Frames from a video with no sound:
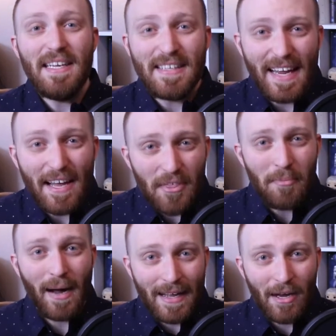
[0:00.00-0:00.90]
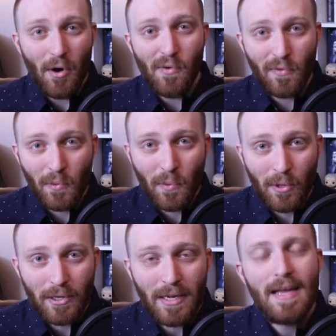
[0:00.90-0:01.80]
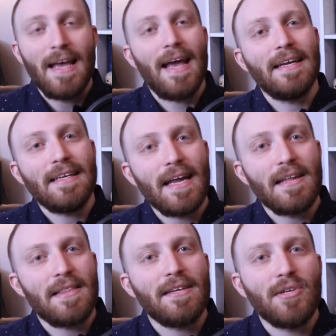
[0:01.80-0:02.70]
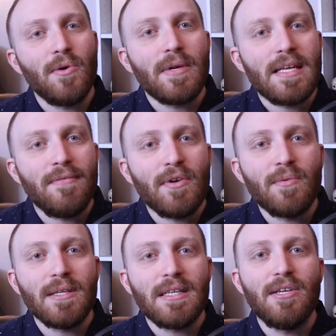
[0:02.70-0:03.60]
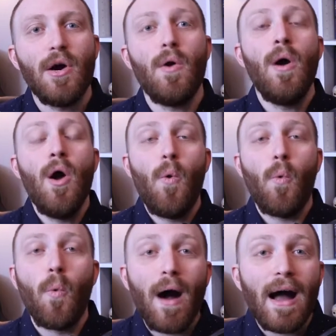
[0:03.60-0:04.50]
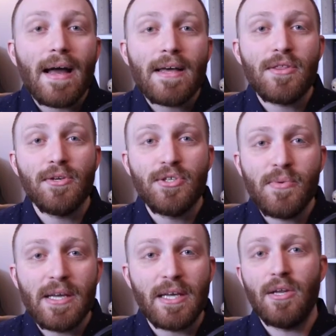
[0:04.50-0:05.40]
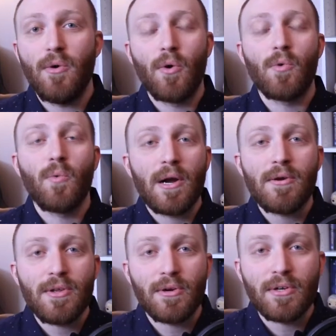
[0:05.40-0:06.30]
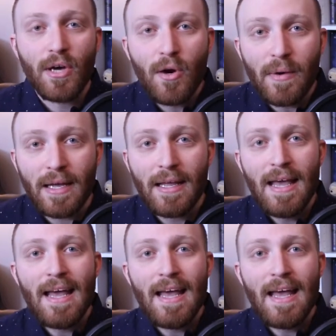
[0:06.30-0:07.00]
death by overwork, and yet they don't even really know why they're doing it or where they're going.